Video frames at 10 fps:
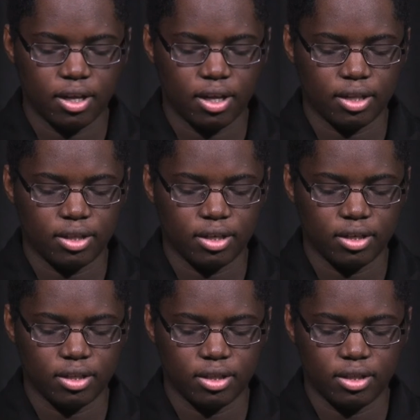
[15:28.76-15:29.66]
I
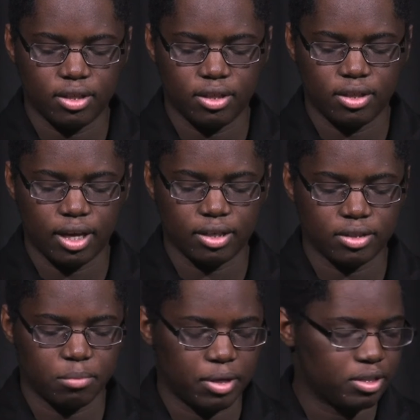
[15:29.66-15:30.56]
think that is
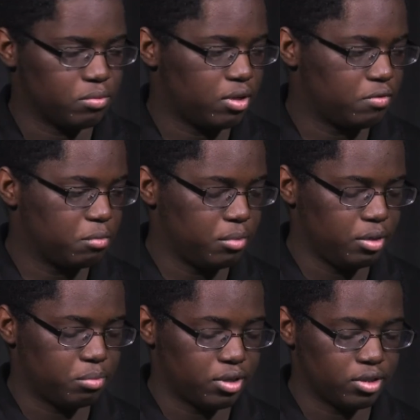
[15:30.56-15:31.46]
the best way for me
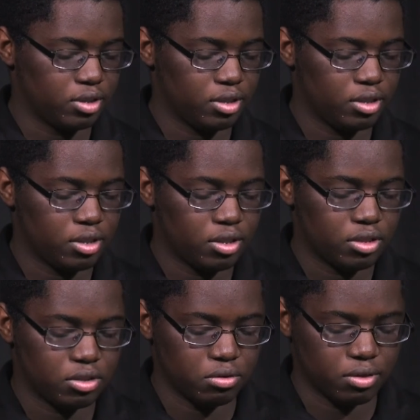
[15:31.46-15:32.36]
personally
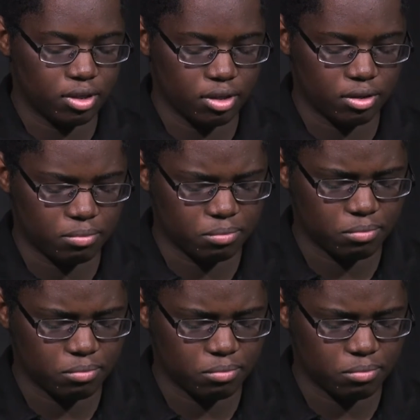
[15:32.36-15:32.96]
to